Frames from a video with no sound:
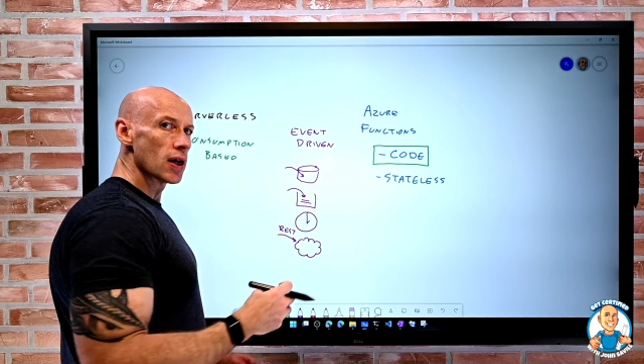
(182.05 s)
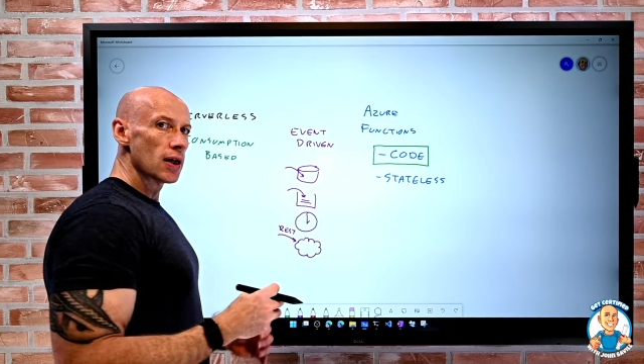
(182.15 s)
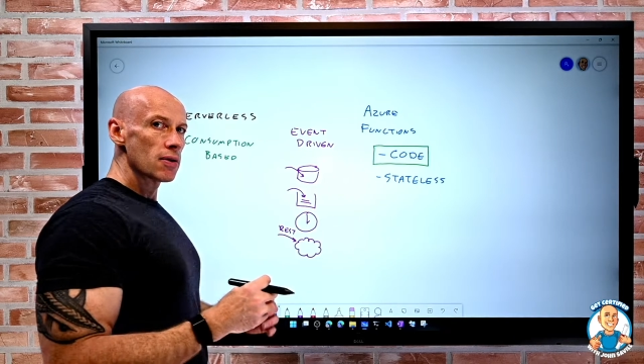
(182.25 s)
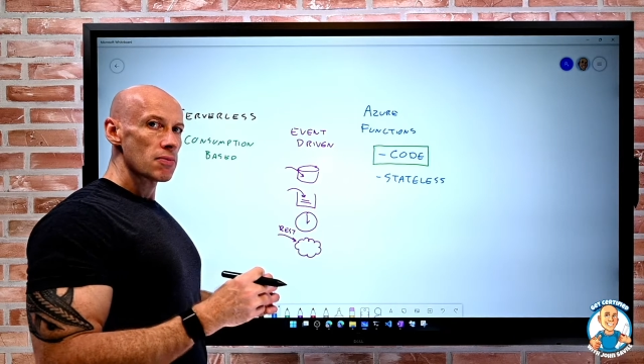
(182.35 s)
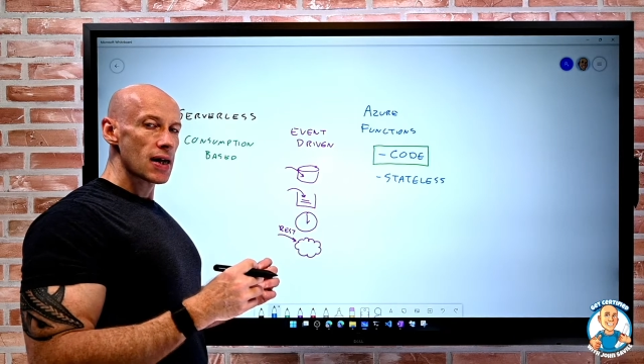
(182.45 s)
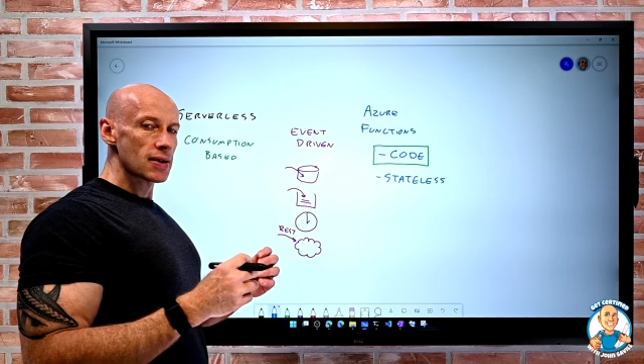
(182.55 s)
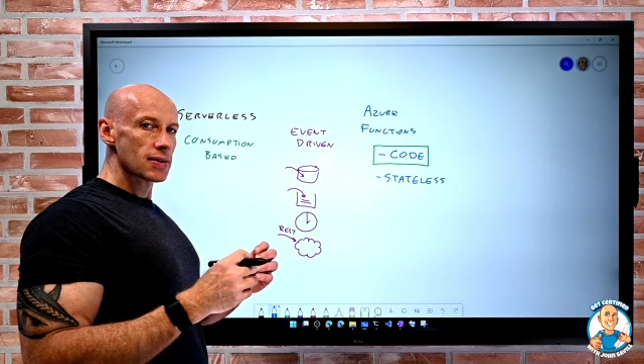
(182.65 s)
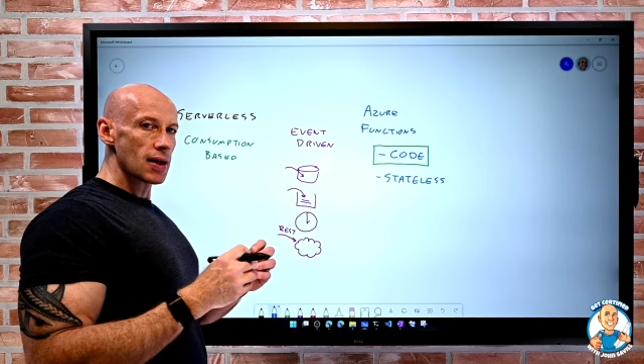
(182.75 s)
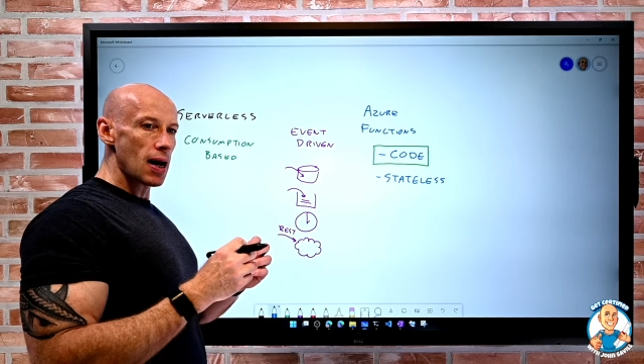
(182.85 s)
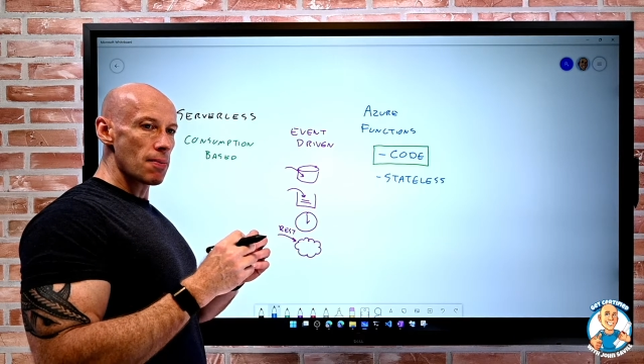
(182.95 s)
there's
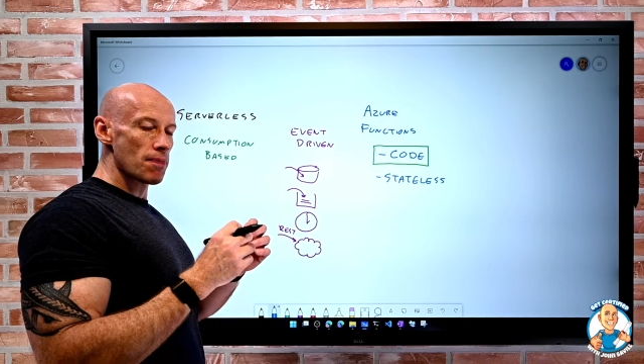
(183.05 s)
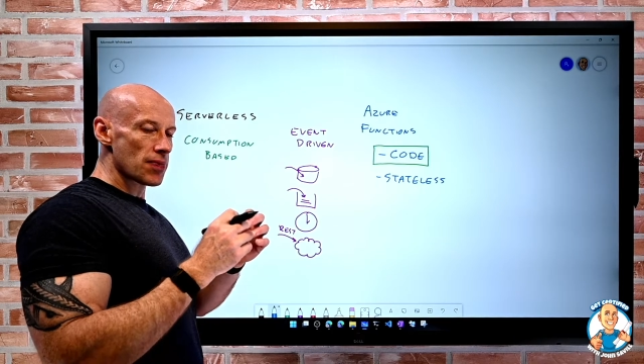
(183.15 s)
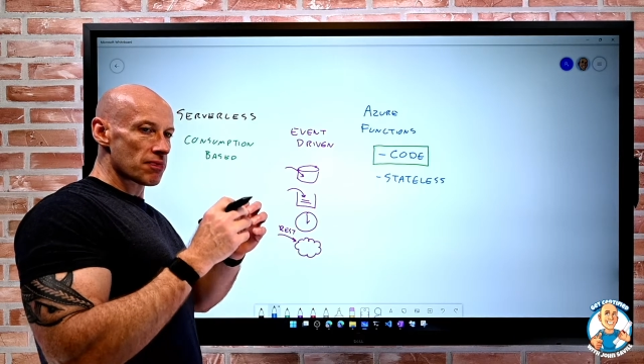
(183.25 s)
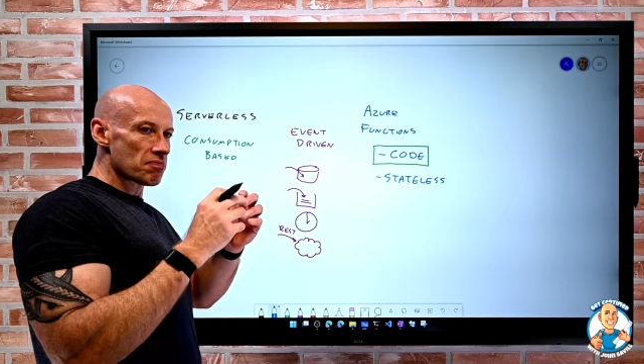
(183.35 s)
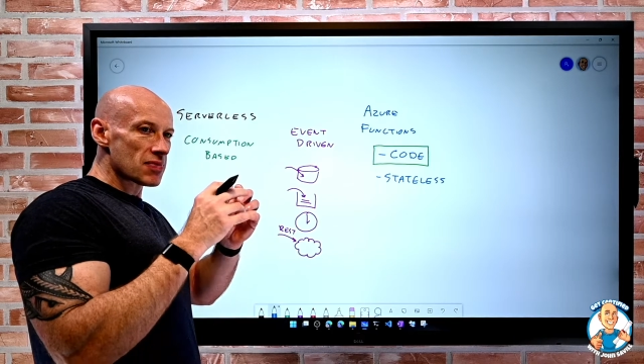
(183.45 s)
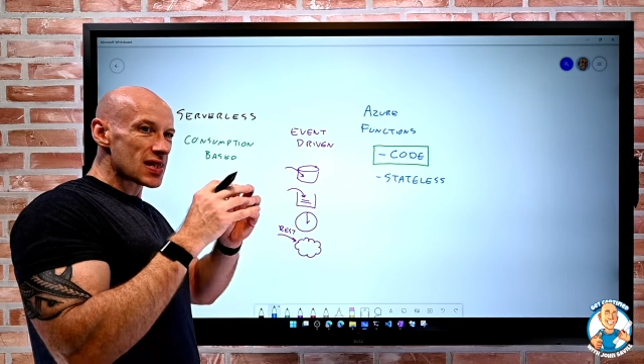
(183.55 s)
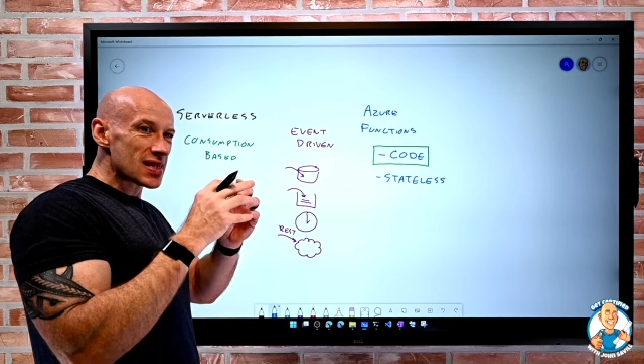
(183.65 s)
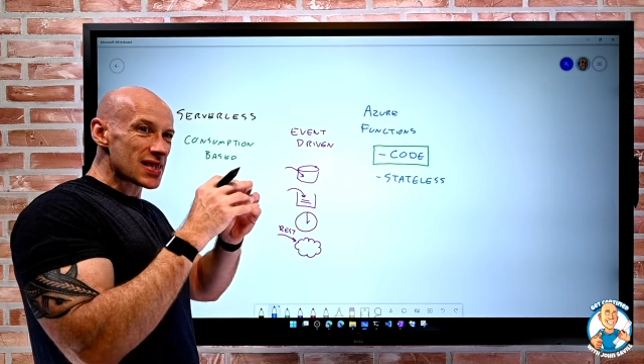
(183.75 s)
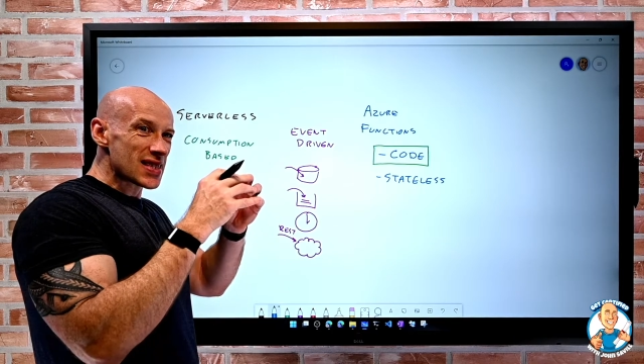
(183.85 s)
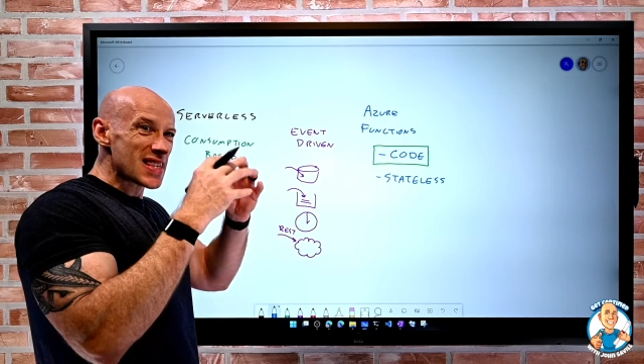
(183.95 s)
some
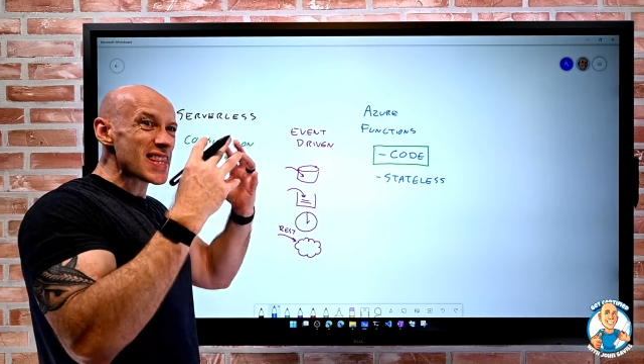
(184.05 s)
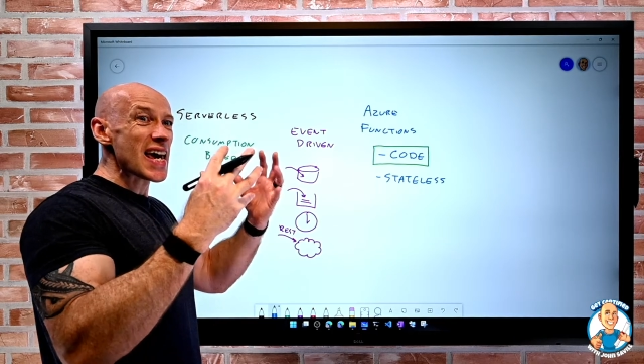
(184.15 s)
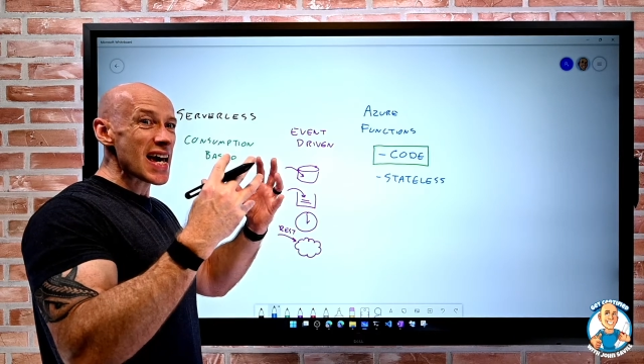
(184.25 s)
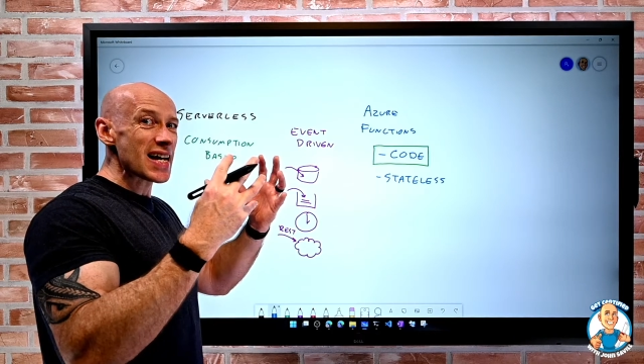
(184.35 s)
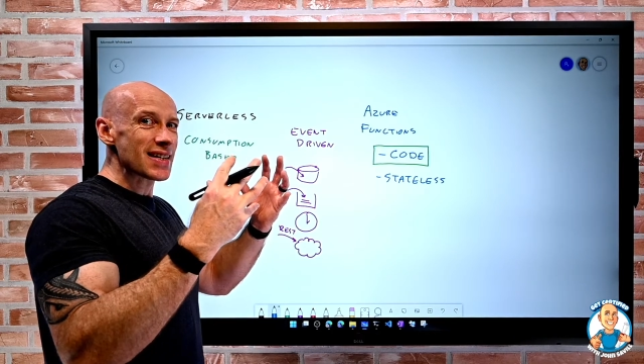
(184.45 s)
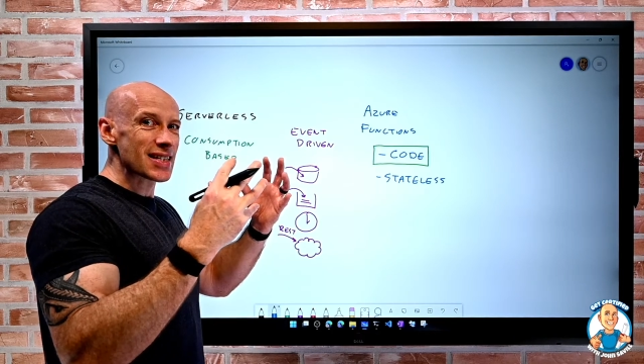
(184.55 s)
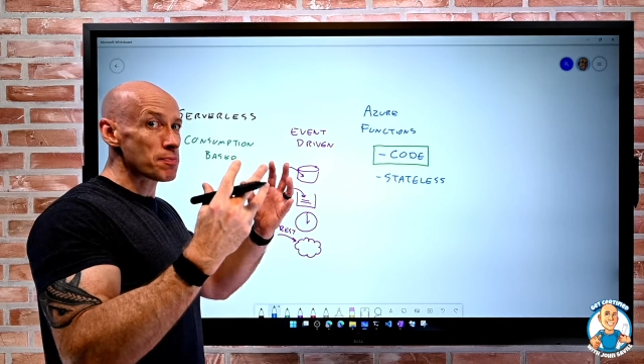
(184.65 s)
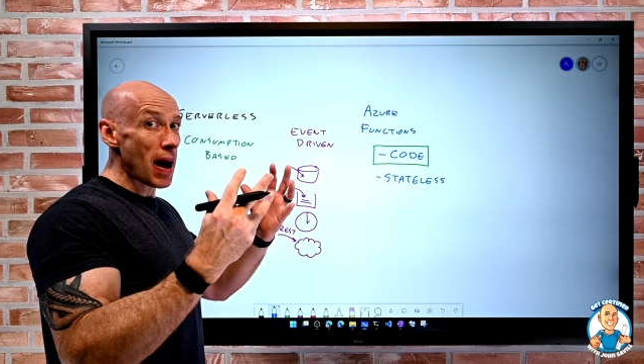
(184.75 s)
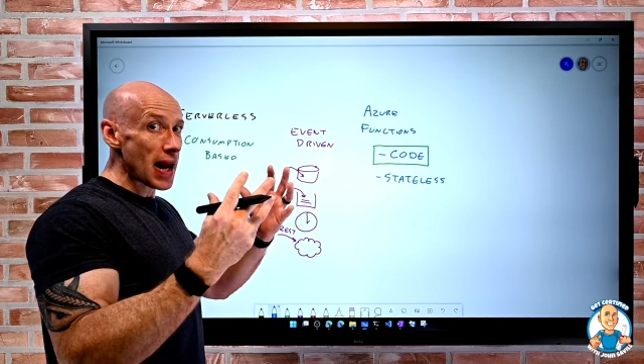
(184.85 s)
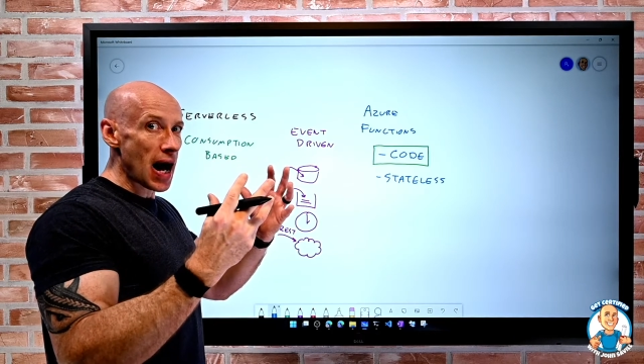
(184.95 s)
thing
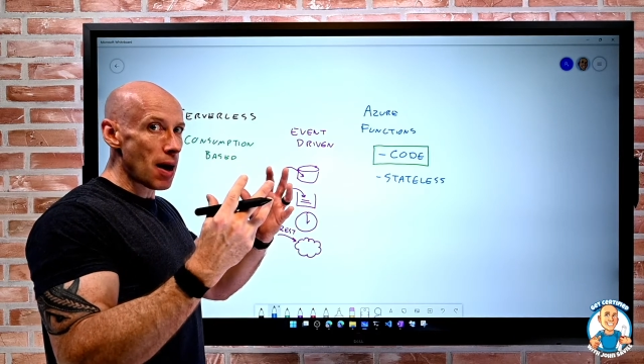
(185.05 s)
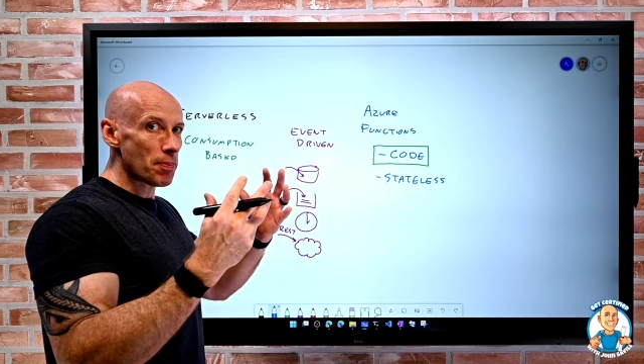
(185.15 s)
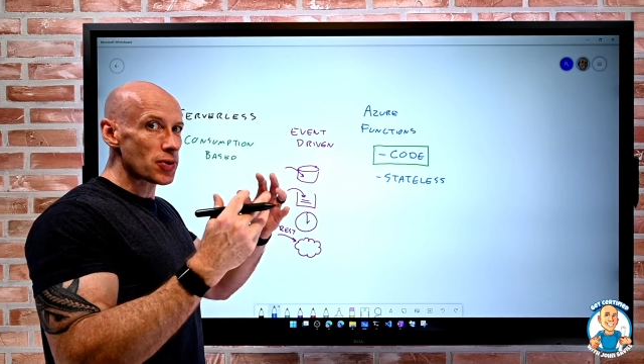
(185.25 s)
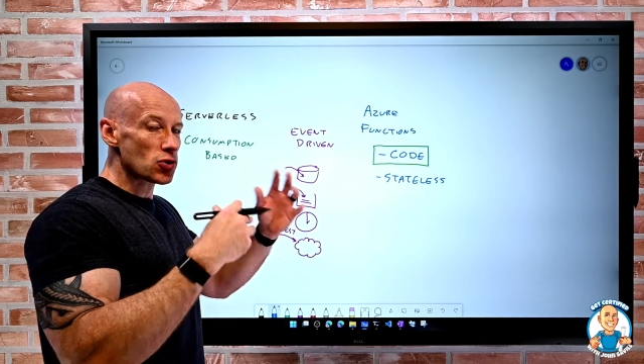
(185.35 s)
spun up